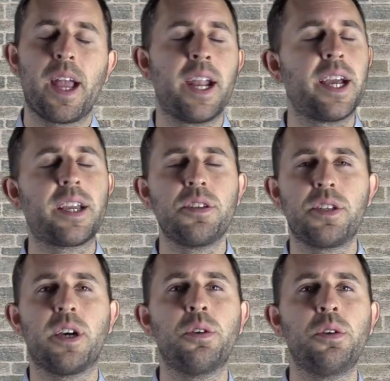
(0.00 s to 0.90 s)
And I can
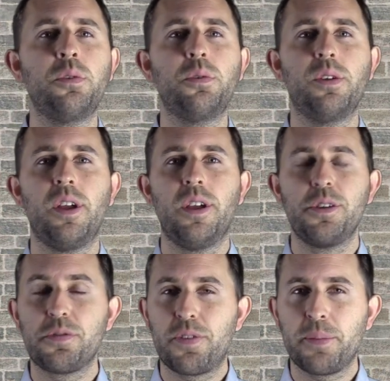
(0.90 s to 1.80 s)
tell you
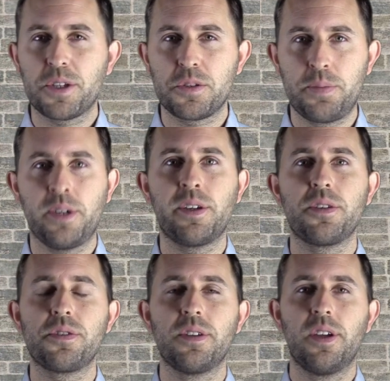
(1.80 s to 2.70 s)
just from
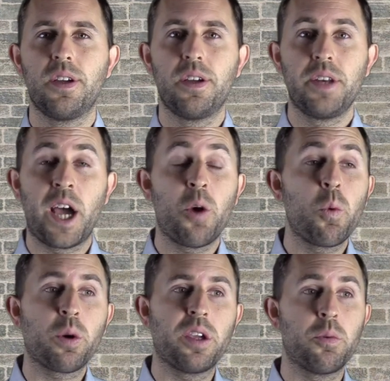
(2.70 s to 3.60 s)
experience, now
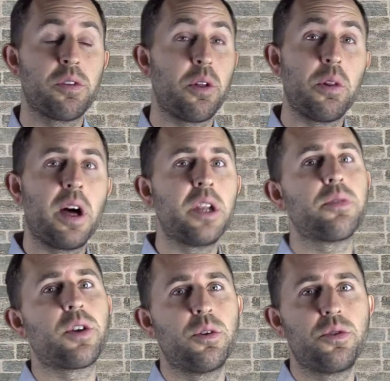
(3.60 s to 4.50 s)
working with a lot
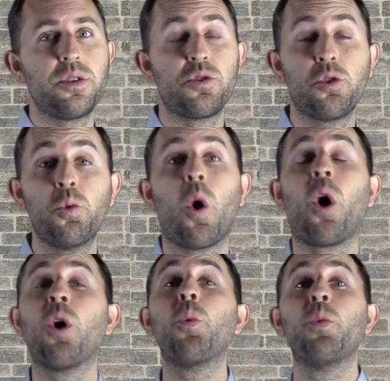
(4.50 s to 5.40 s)
of coaches who
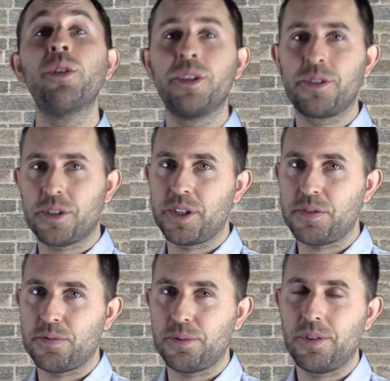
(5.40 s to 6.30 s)
are really
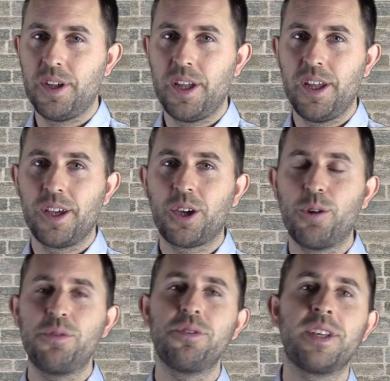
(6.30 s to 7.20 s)
successful,
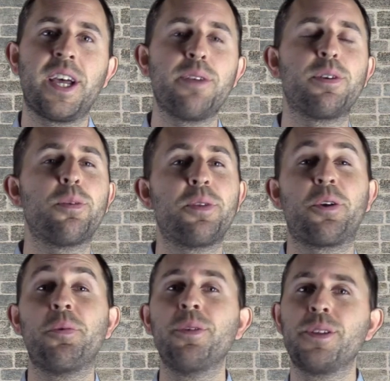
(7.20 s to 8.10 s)
coaches that I've helped
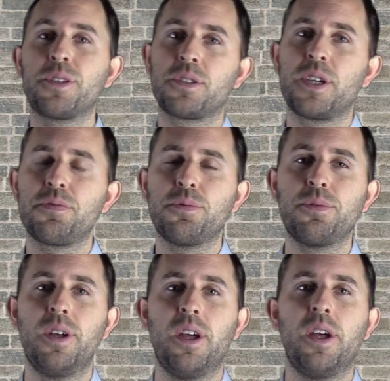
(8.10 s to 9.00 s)
that are really
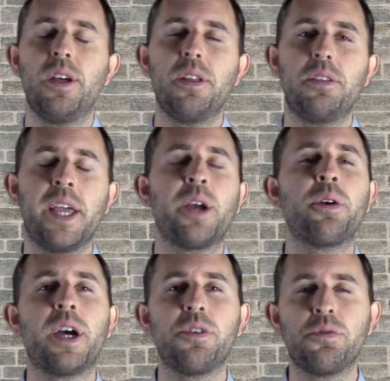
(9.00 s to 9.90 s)
successful, they
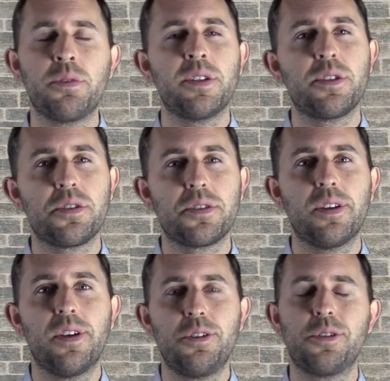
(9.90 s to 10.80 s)
are not doing
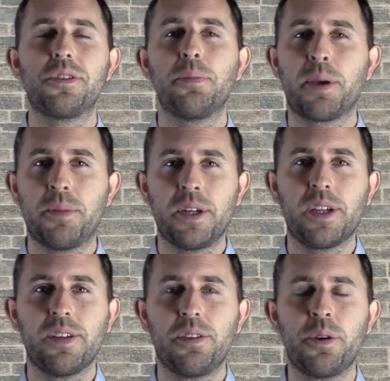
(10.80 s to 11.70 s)
this just to make
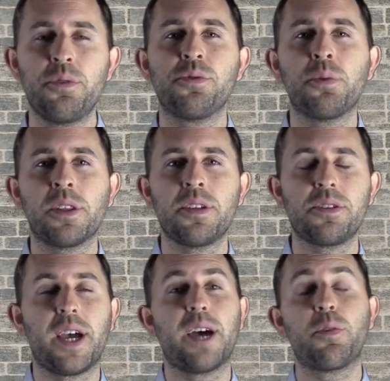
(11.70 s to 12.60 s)
money. They're doing
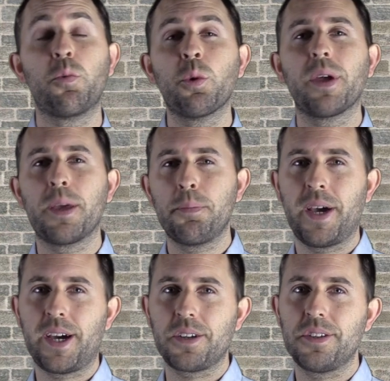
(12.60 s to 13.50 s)
this to have a real
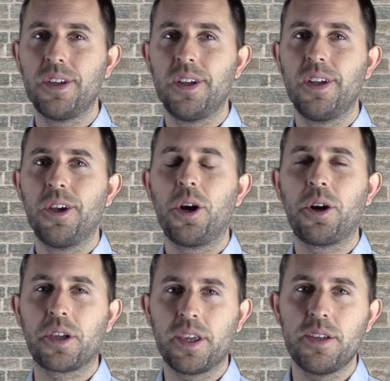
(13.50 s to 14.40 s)
impact
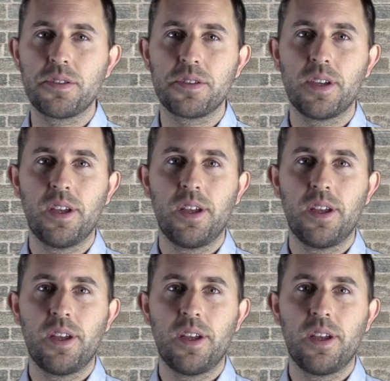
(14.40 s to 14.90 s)
on kids.